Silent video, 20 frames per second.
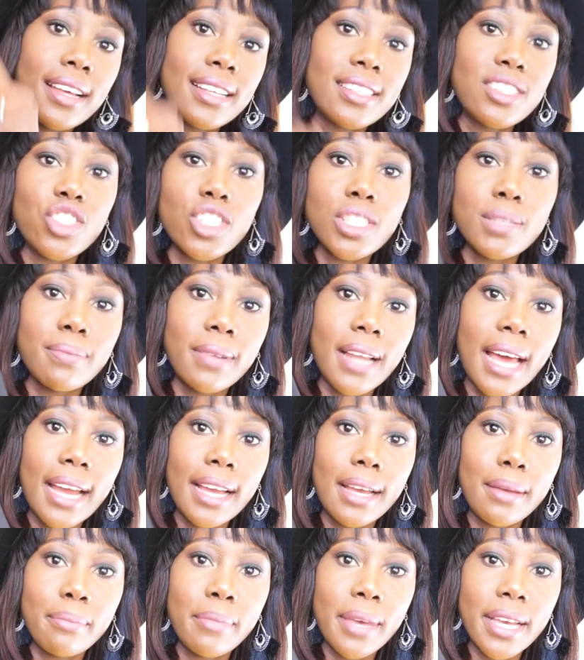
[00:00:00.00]
It's just
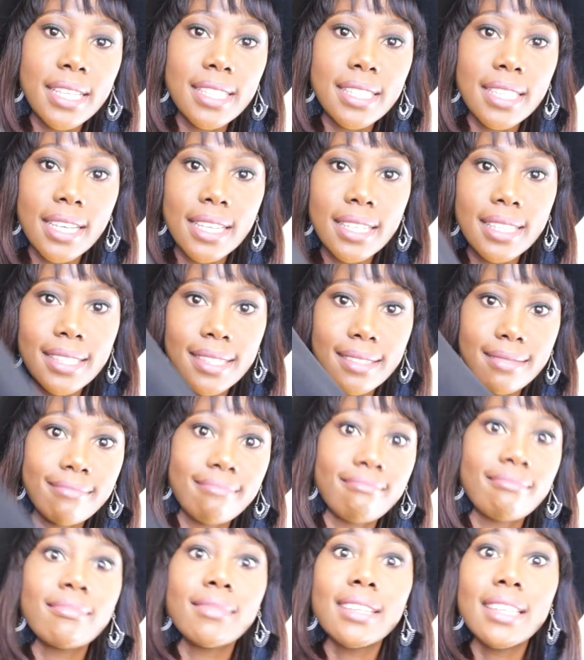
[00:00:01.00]
black basics.
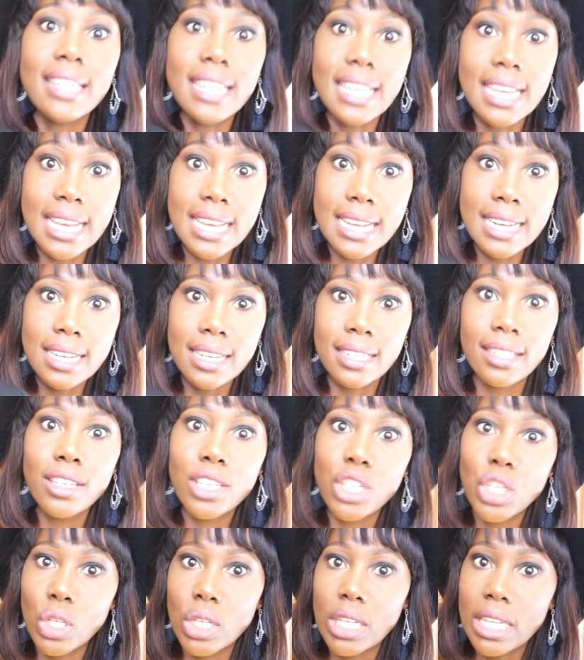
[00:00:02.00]
You need
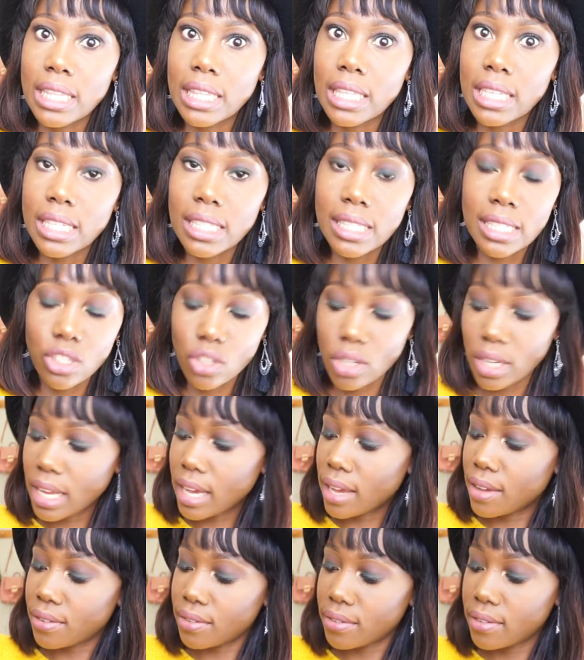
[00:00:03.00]
this in your
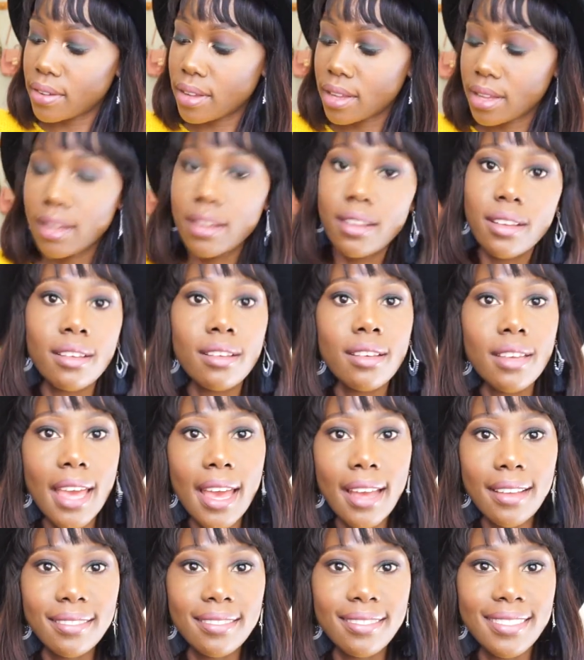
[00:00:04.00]
life. Yeah.